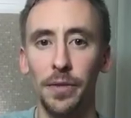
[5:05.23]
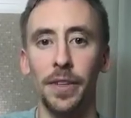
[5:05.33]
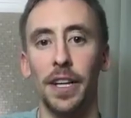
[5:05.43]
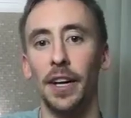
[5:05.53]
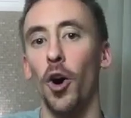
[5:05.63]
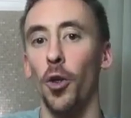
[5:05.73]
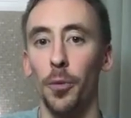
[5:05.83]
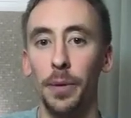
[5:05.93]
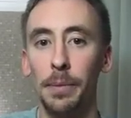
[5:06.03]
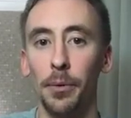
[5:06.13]
We feel like other
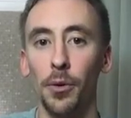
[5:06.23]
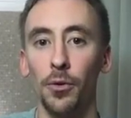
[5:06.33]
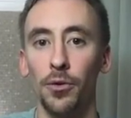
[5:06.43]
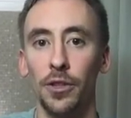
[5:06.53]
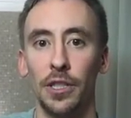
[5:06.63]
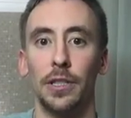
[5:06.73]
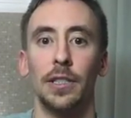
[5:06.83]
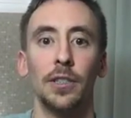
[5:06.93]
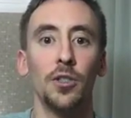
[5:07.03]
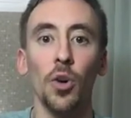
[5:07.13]
people just
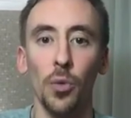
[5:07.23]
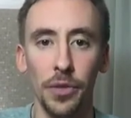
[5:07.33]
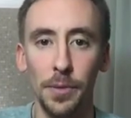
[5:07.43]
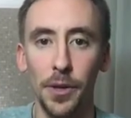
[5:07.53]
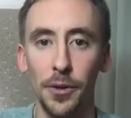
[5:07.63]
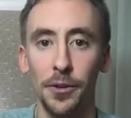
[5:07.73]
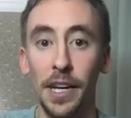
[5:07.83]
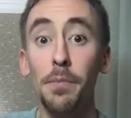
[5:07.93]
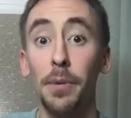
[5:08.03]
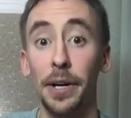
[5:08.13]
don't seem to
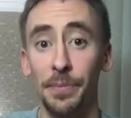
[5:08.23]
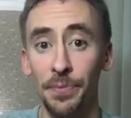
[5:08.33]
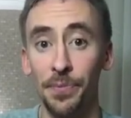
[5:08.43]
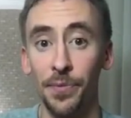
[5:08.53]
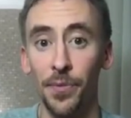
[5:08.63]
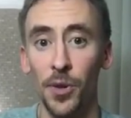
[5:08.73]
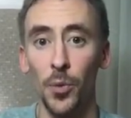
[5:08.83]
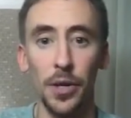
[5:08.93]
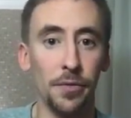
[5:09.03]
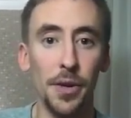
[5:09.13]
understand. But
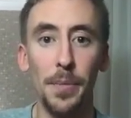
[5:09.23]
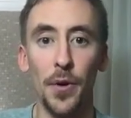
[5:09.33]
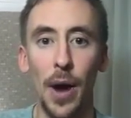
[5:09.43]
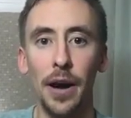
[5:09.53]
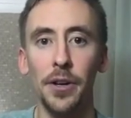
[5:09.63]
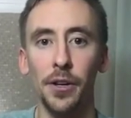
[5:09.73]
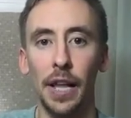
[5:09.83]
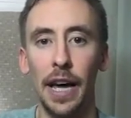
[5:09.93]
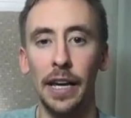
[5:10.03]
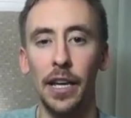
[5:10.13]
when you flip it around, you're
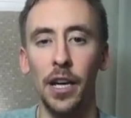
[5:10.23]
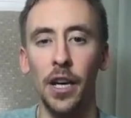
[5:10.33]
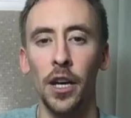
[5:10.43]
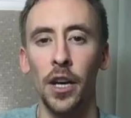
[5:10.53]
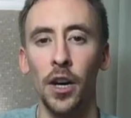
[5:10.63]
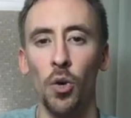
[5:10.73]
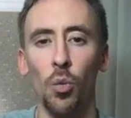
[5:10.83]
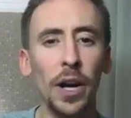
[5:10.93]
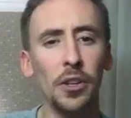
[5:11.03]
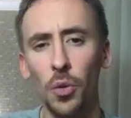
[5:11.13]
like,
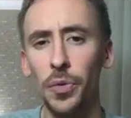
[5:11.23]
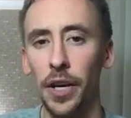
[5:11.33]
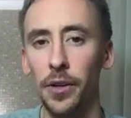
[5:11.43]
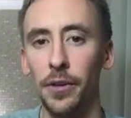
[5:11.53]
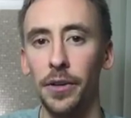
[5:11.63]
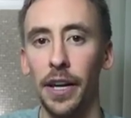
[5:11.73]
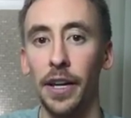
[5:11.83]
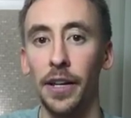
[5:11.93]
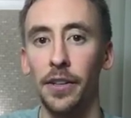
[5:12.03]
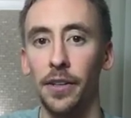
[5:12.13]
why don't they
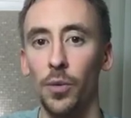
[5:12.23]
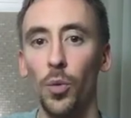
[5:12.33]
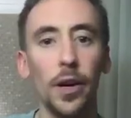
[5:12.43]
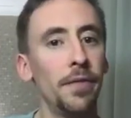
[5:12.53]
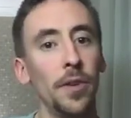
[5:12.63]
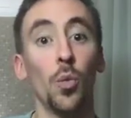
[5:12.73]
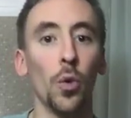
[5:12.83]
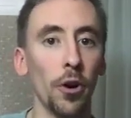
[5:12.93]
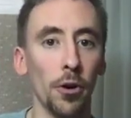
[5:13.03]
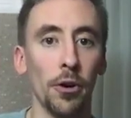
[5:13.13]
understand? What if it
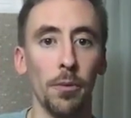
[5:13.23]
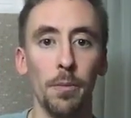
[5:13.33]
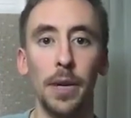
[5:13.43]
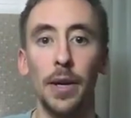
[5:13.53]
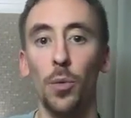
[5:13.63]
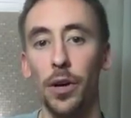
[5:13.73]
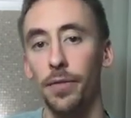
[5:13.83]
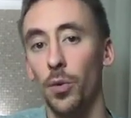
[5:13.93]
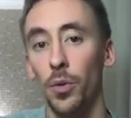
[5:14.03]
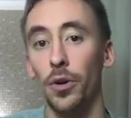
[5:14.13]
were me? What if
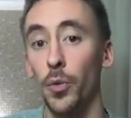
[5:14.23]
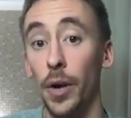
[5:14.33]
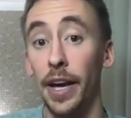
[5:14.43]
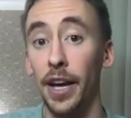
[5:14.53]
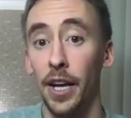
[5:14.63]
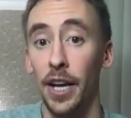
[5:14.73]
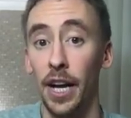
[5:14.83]
it were the way